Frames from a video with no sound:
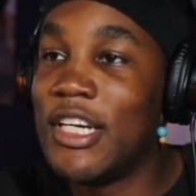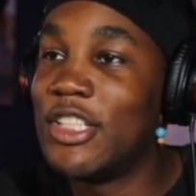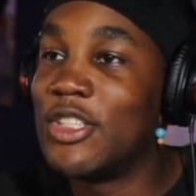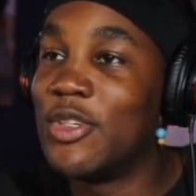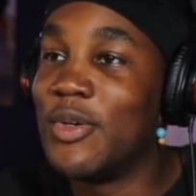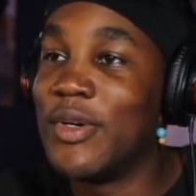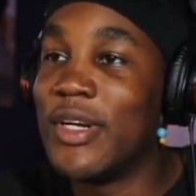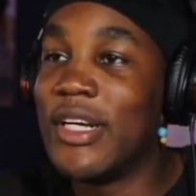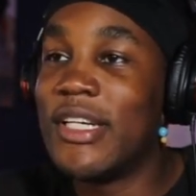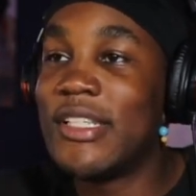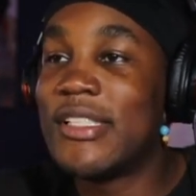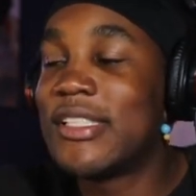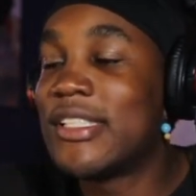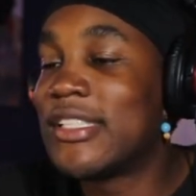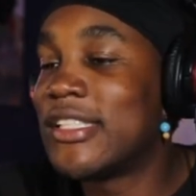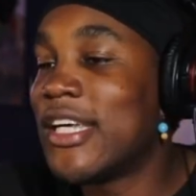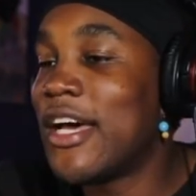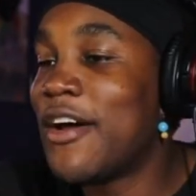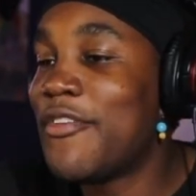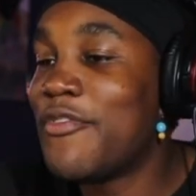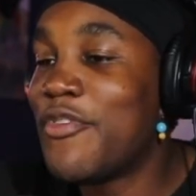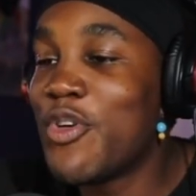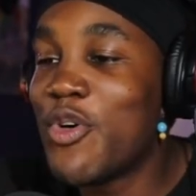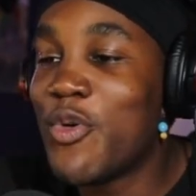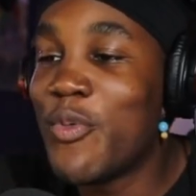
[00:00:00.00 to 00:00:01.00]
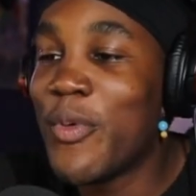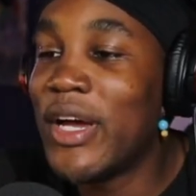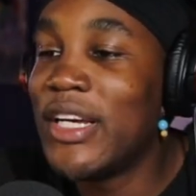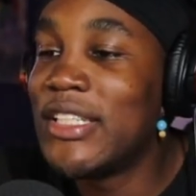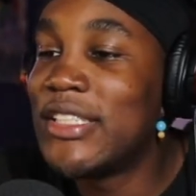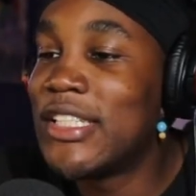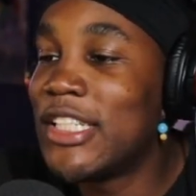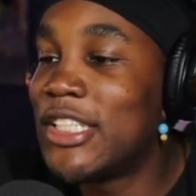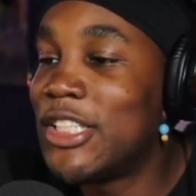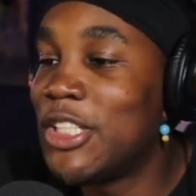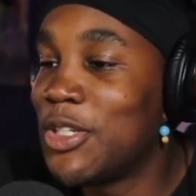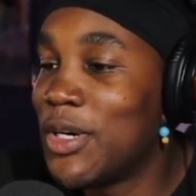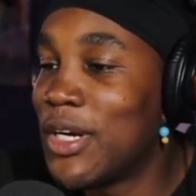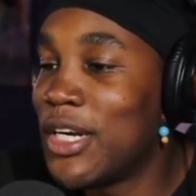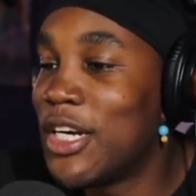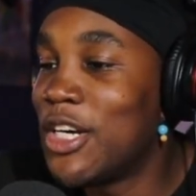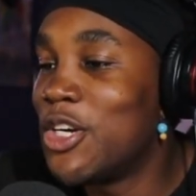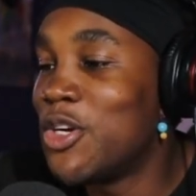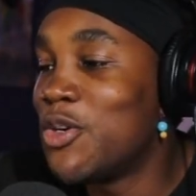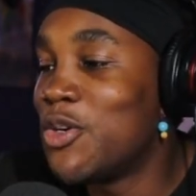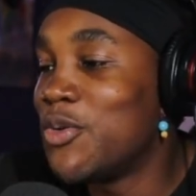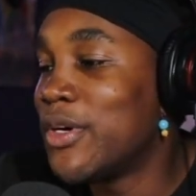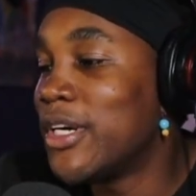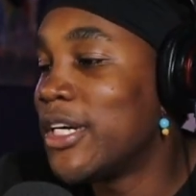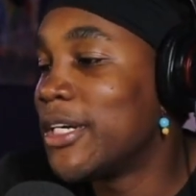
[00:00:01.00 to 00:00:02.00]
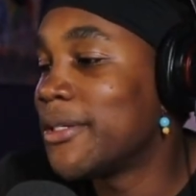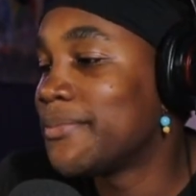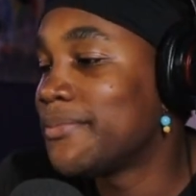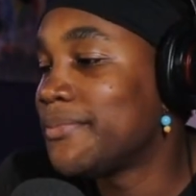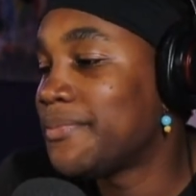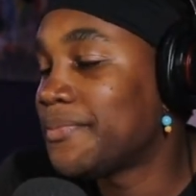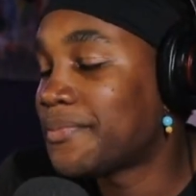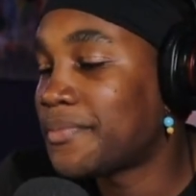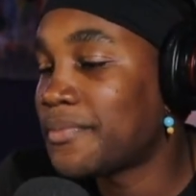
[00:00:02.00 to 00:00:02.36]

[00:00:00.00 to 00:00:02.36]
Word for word: So there's several ways that you can do it.